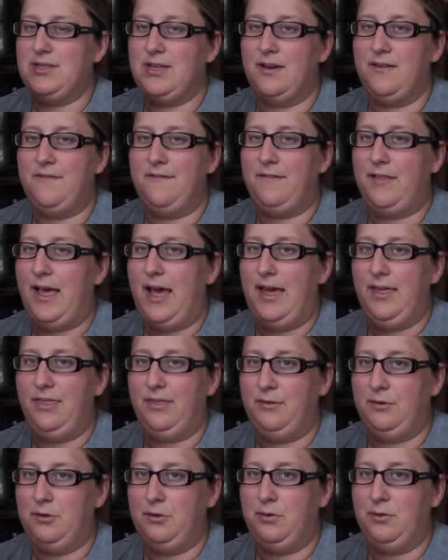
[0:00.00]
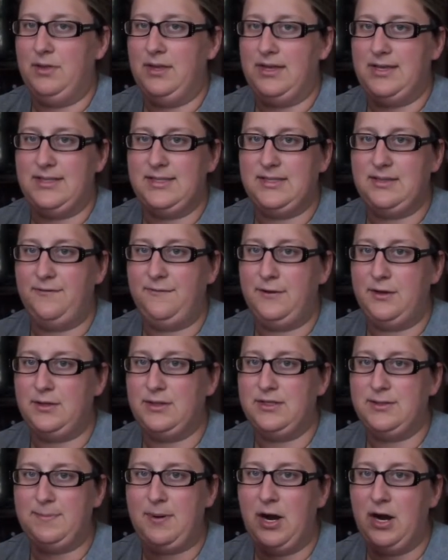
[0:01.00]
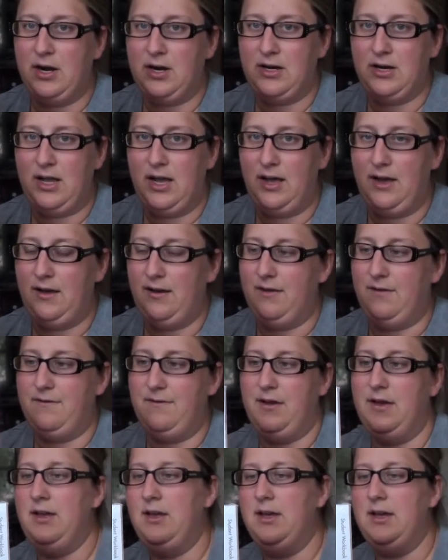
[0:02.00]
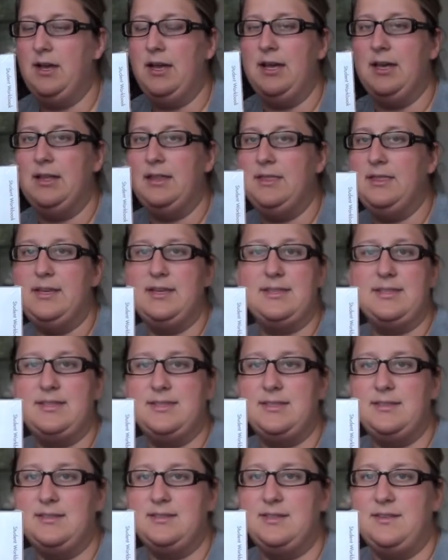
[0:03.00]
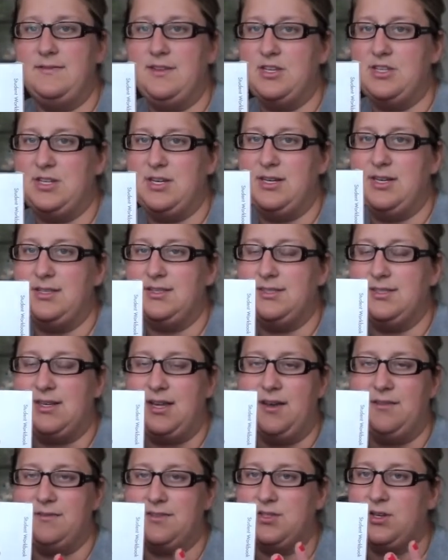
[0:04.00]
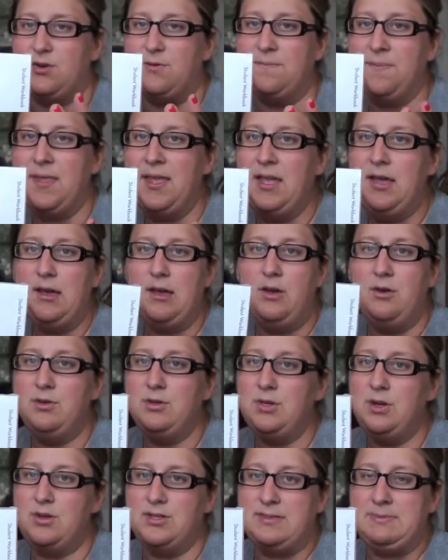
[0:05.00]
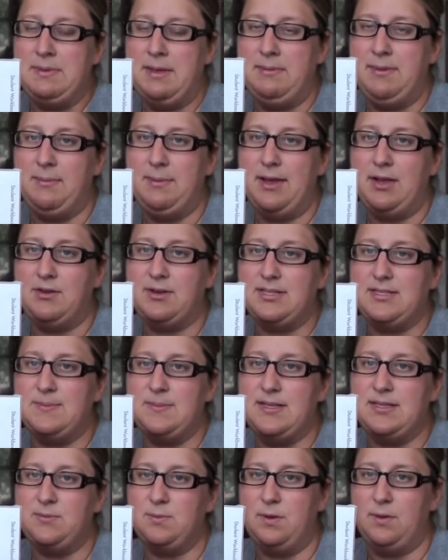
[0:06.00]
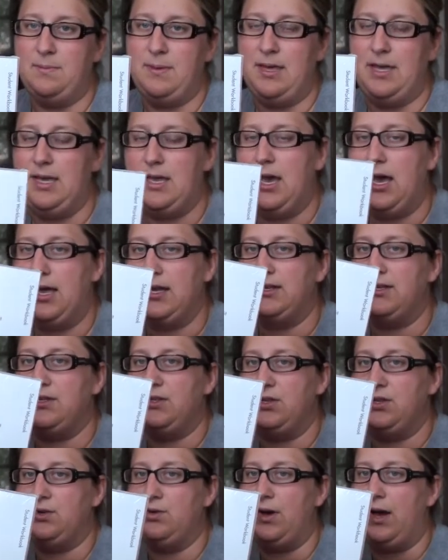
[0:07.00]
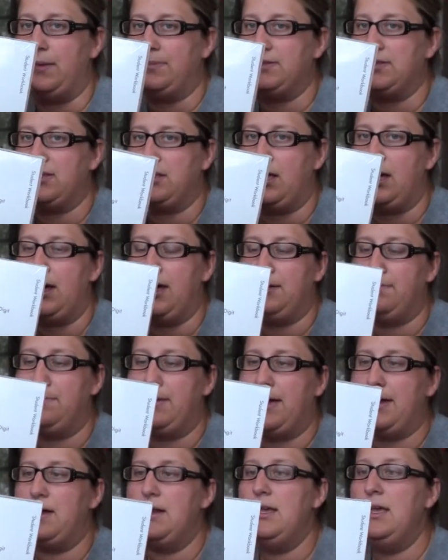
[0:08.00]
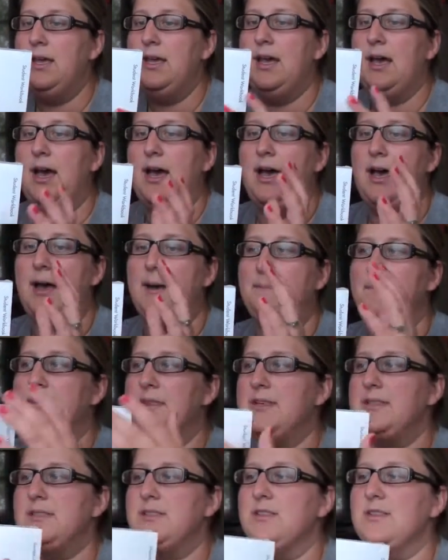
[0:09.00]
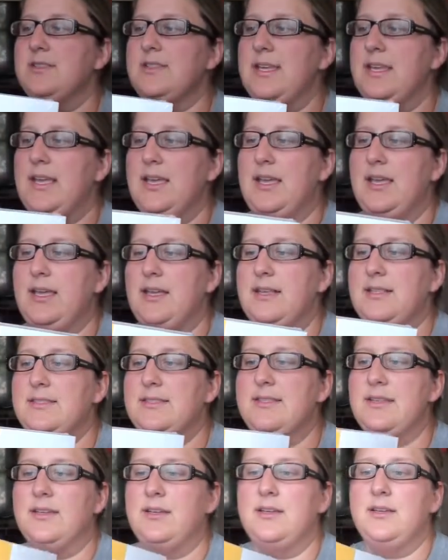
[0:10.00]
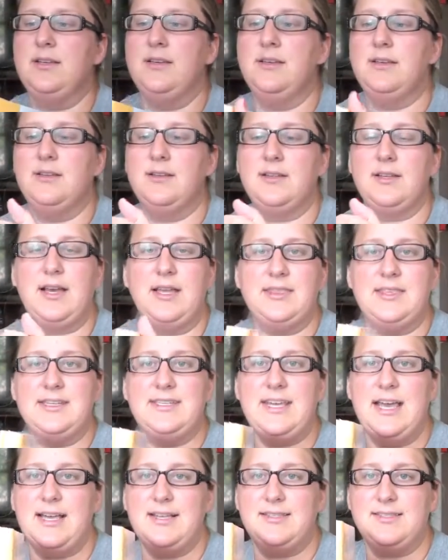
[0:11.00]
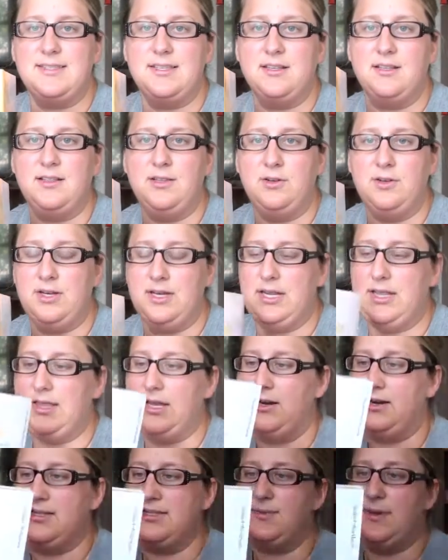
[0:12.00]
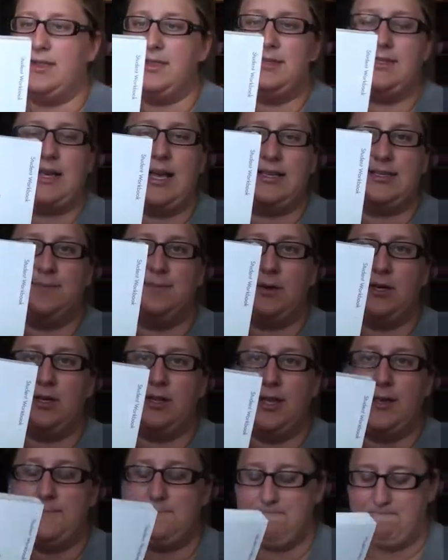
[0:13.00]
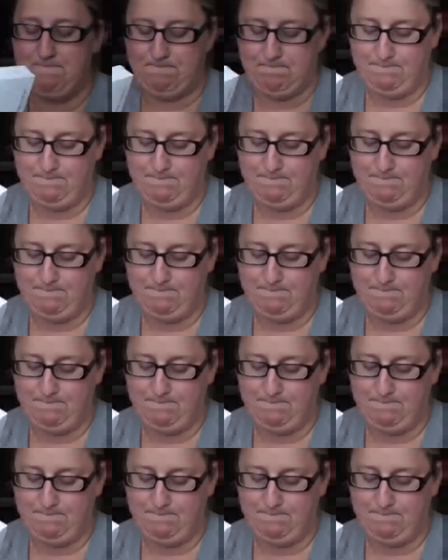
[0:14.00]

gonna fly through this first part of this division and stuff, so who knows, maybe by Christmas we'll be on to Epsilon. But this looks like it's got the tests included in there as well, the test booklet.